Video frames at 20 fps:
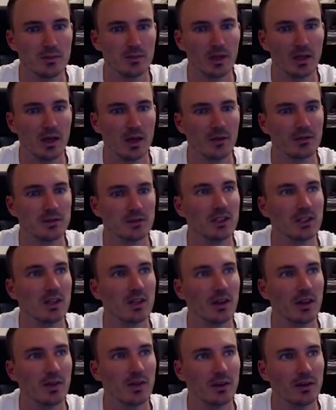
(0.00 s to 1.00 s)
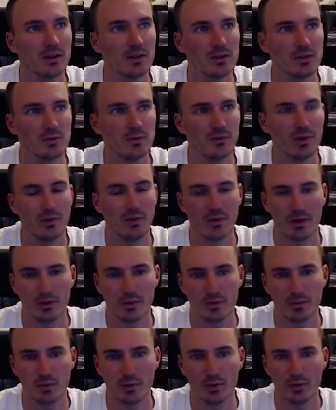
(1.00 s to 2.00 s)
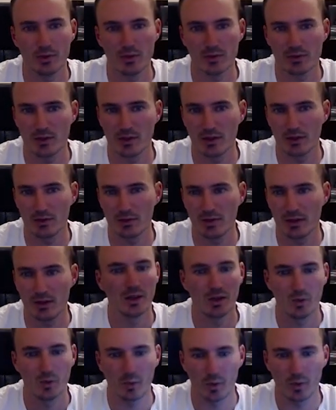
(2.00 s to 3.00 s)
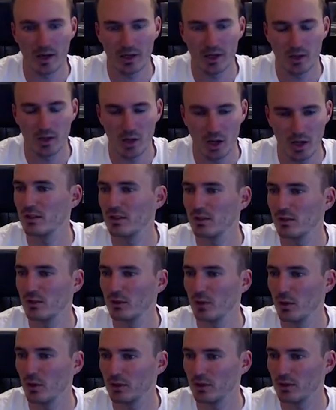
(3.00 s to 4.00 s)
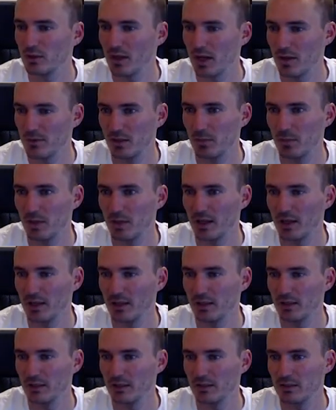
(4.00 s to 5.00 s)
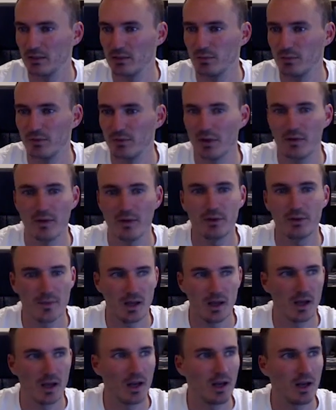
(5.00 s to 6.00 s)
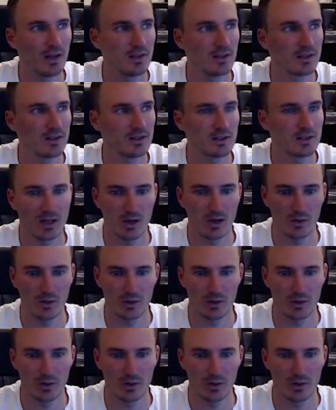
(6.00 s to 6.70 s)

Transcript: I've seen that the Zoom 500 pool is running right now. Why not? Good old times, play a little Zoom 500 and see how it